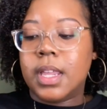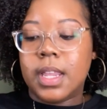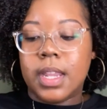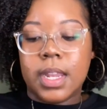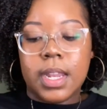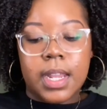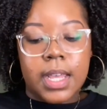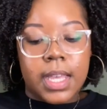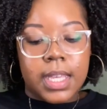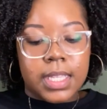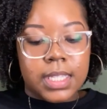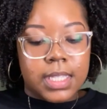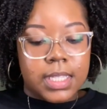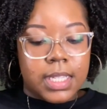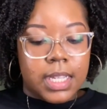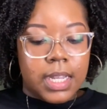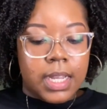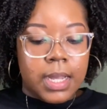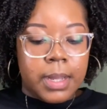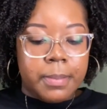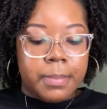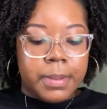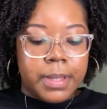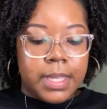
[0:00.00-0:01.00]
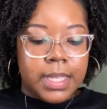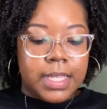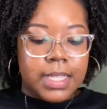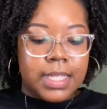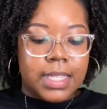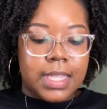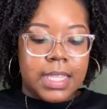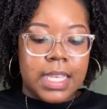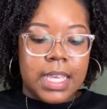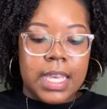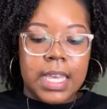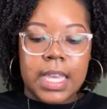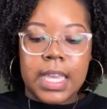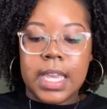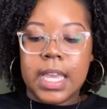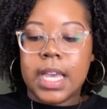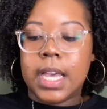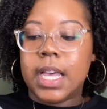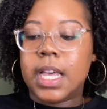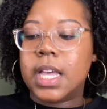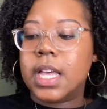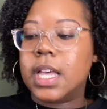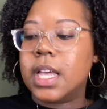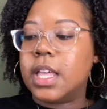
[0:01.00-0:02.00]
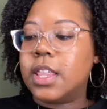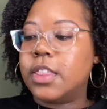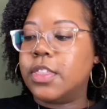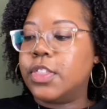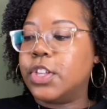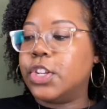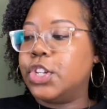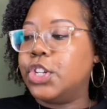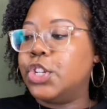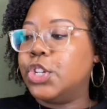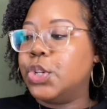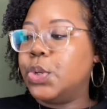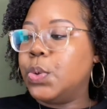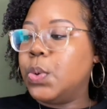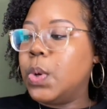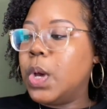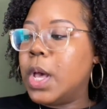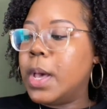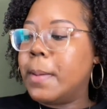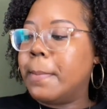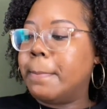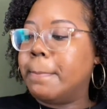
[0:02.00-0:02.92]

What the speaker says: Next up is the Dew